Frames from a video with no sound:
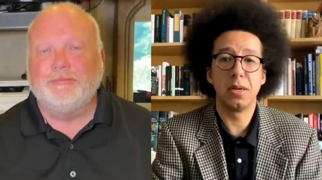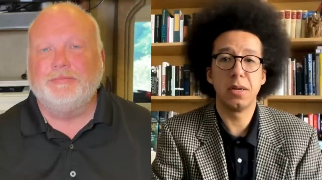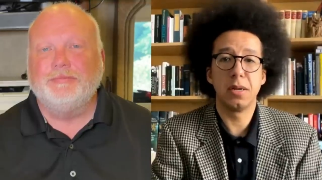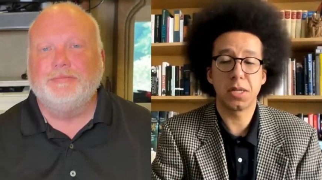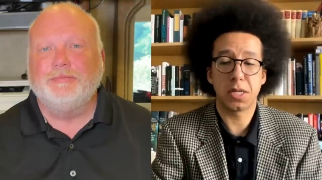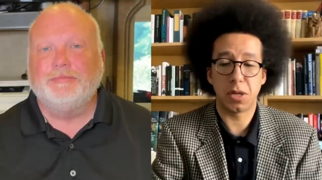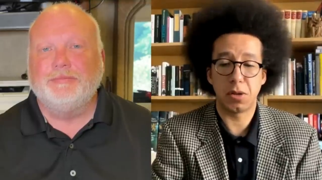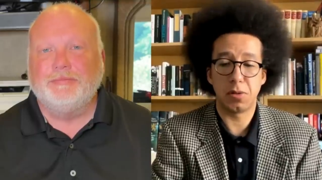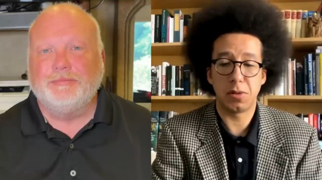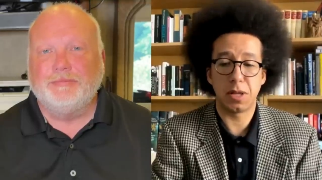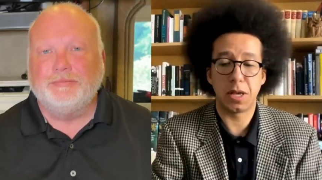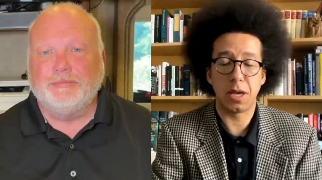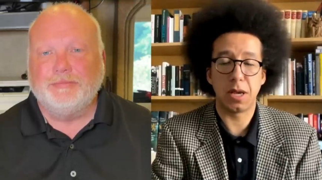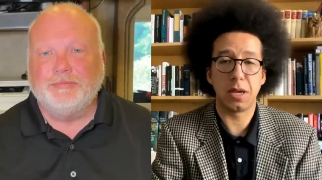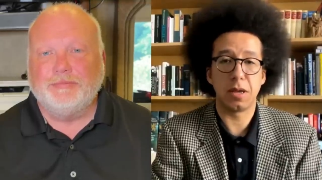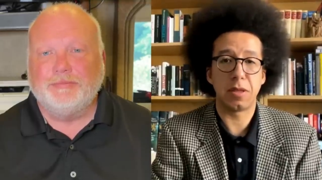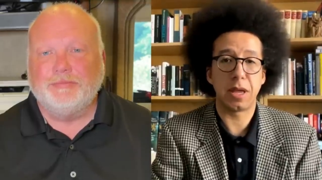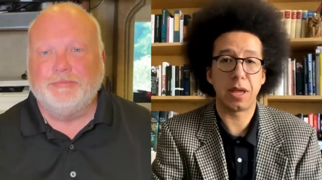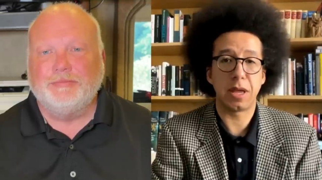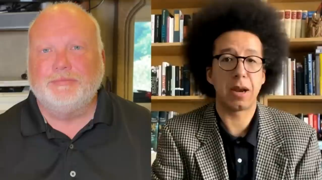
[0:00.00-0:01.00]
Speaker 1: so
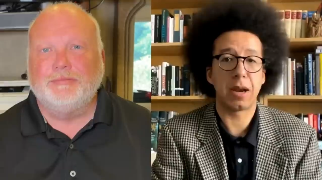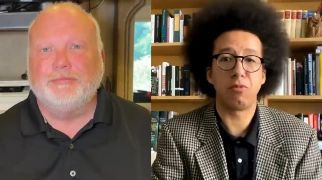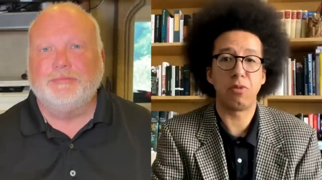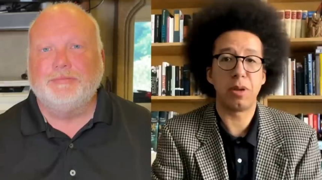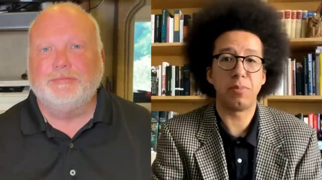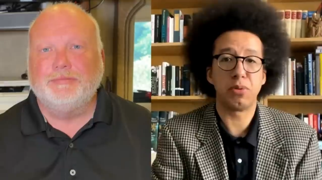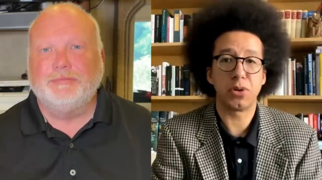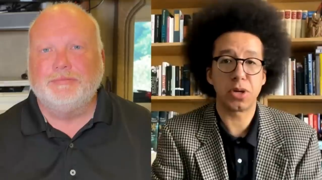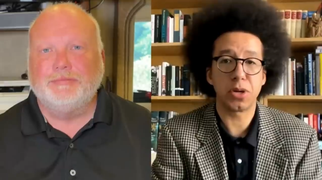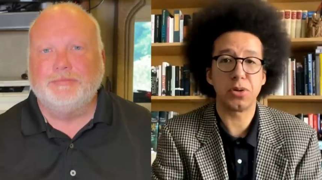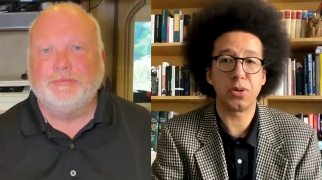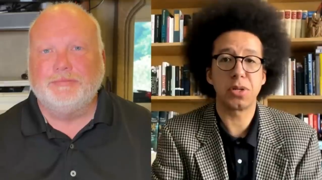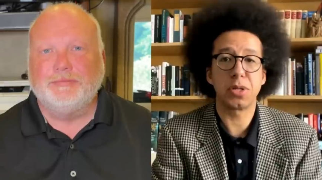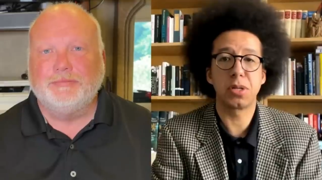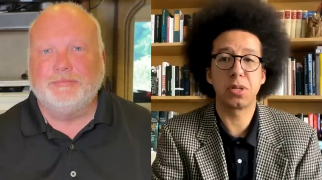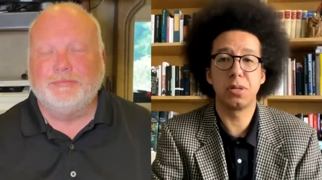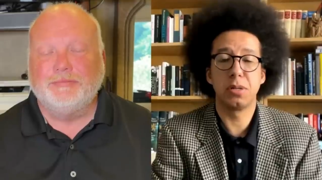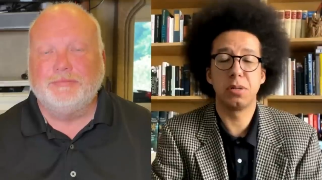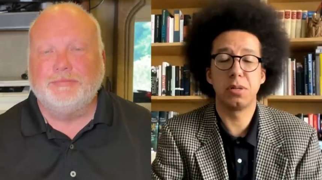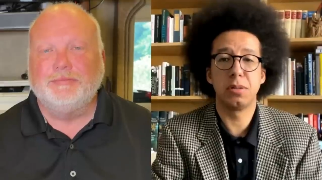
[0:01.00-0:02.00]
they, they cannot
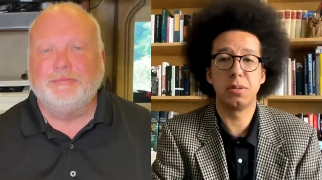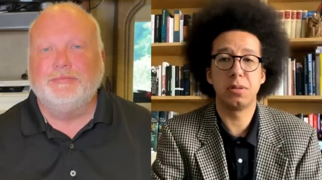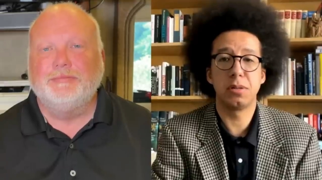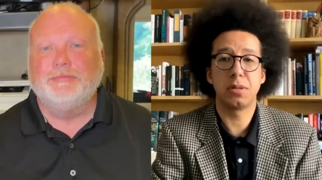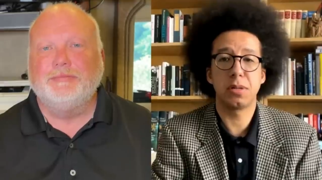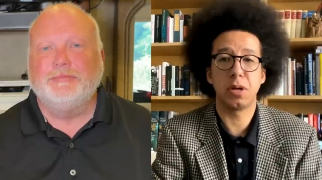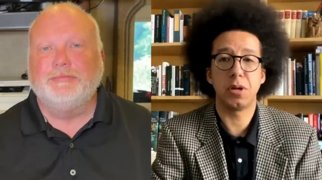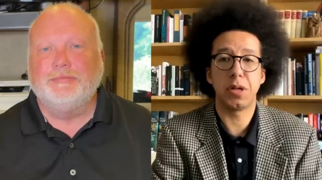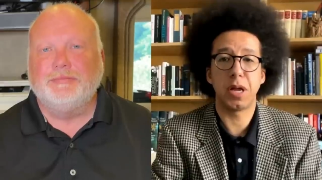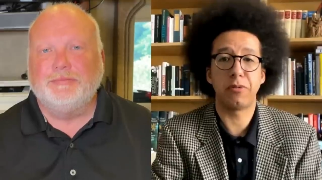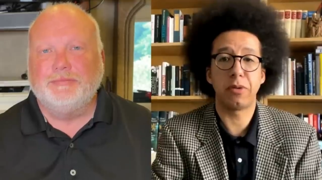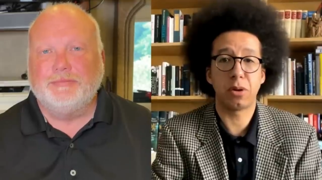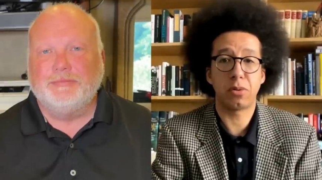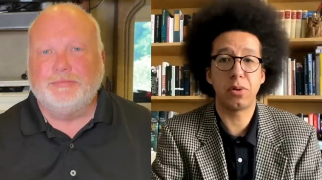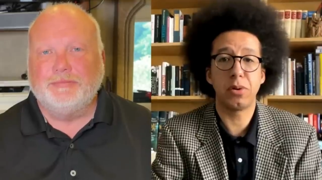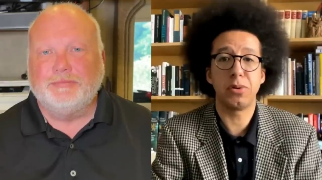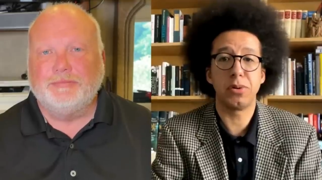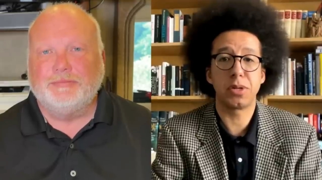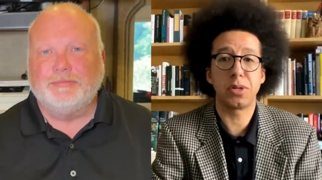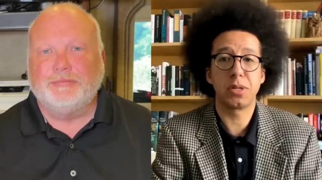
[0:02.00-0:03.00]
reproduce so they
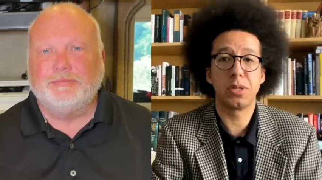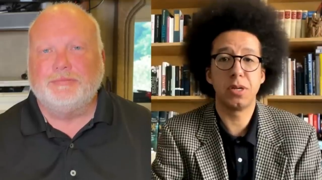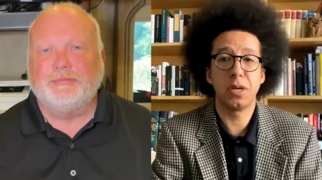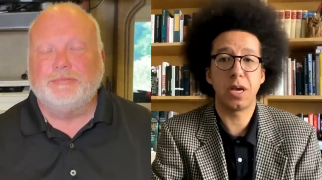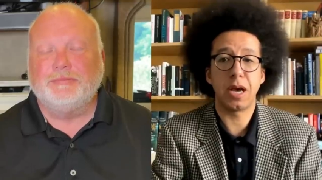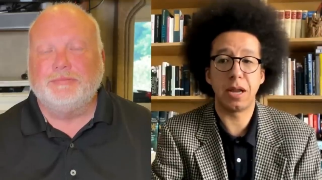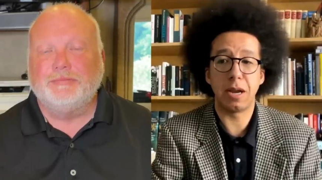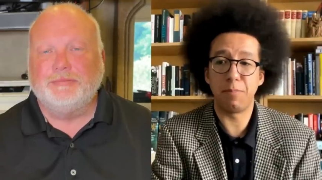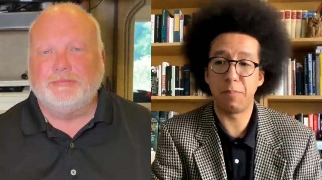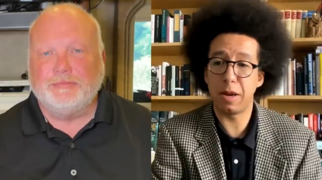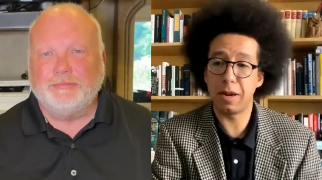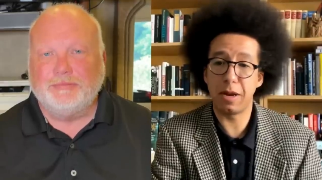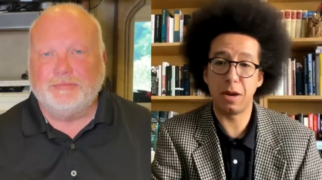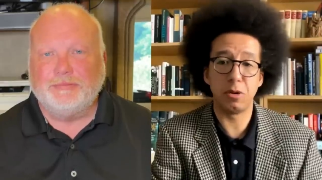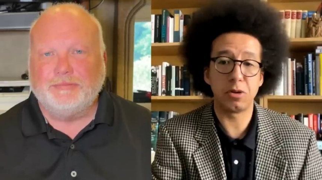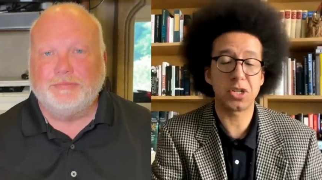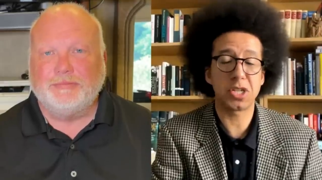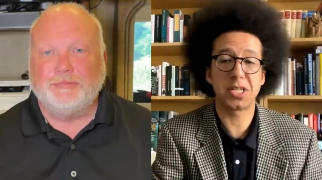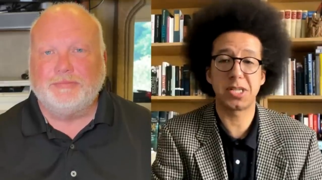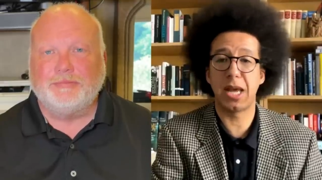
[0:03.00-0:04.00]
recruit. And you
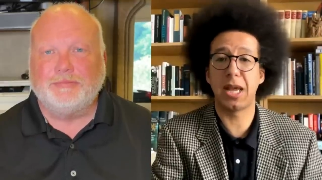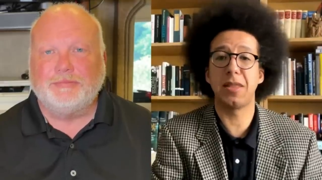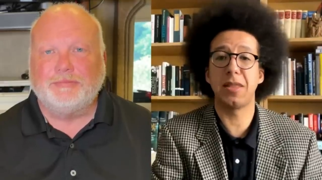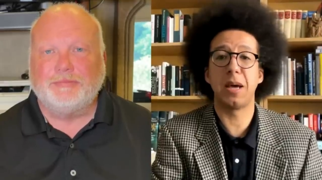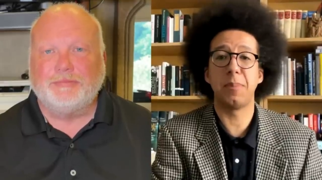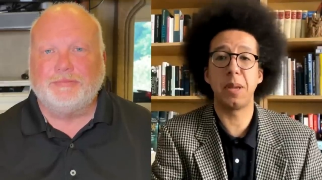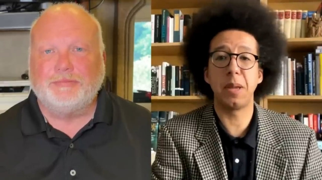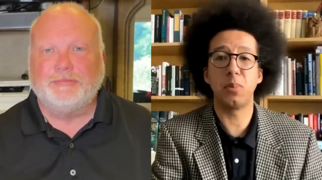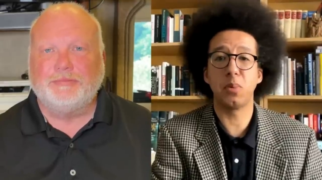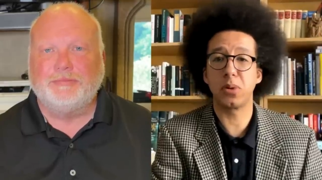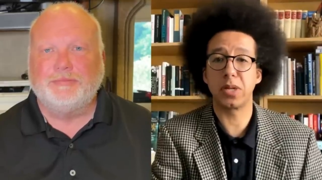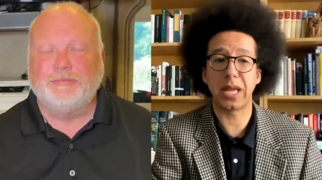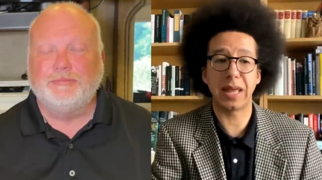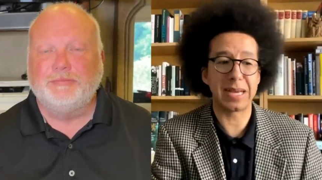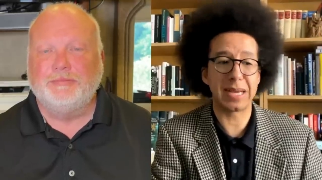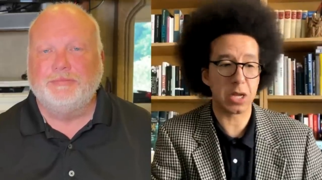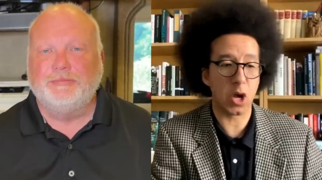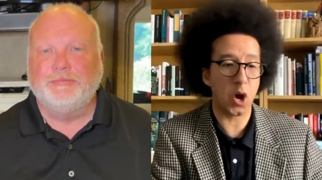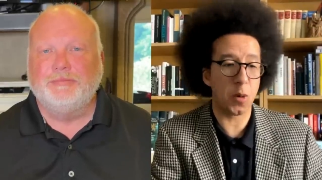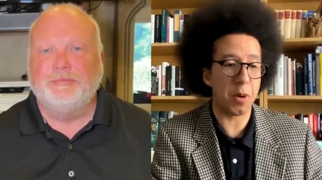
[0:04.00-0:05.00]
know, just saying that people will say
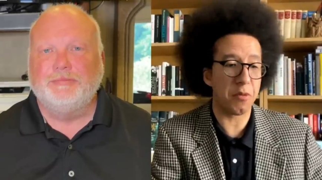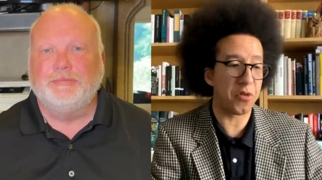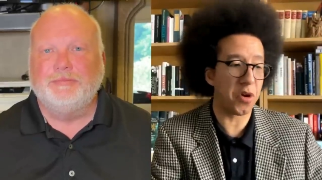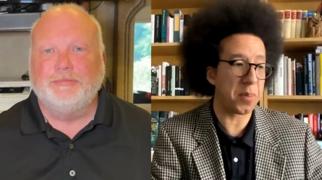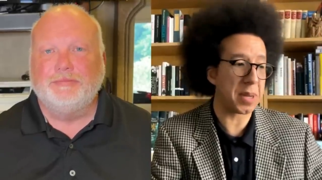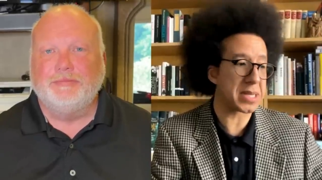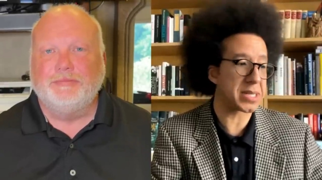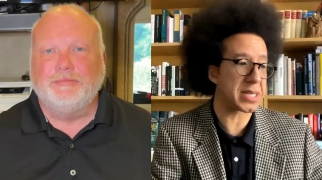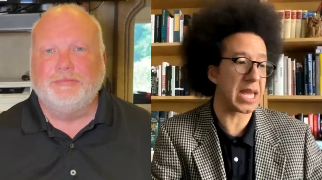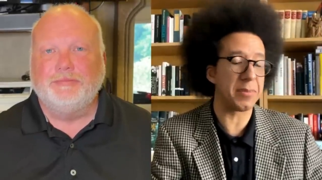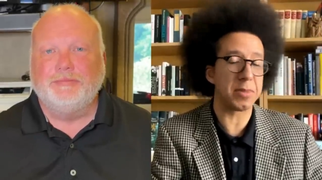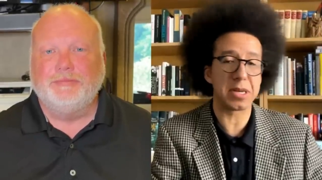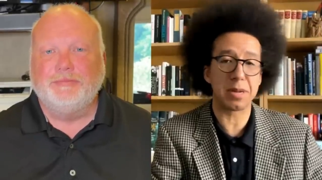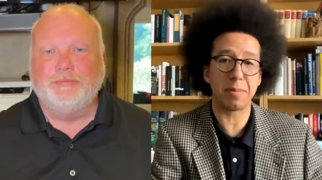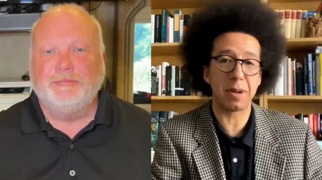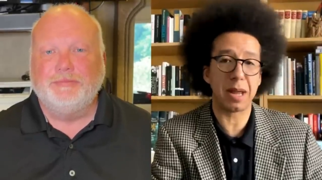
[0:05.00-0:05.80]
that's a homophobic statement. I'm